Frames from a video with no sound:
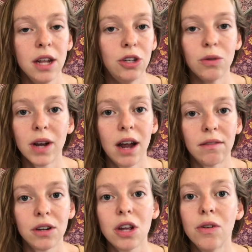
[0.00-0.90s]
do
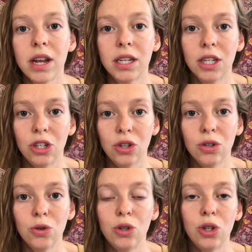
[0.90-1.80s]
whatever you need to
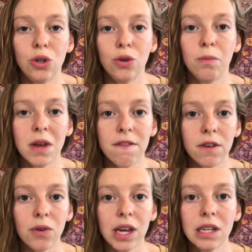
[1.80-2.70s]
do to be
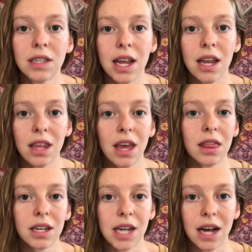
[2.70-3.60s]
focused and get
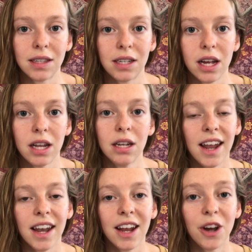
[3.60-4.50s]
the task done,
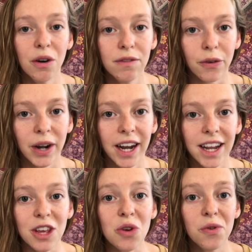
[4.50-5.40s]
and go for it.
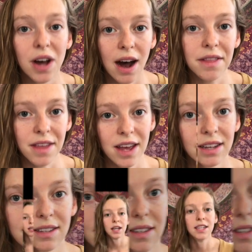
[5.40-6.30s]
You got
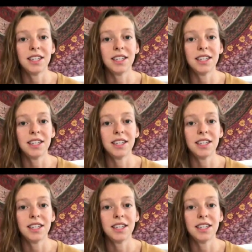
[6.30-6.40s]
this.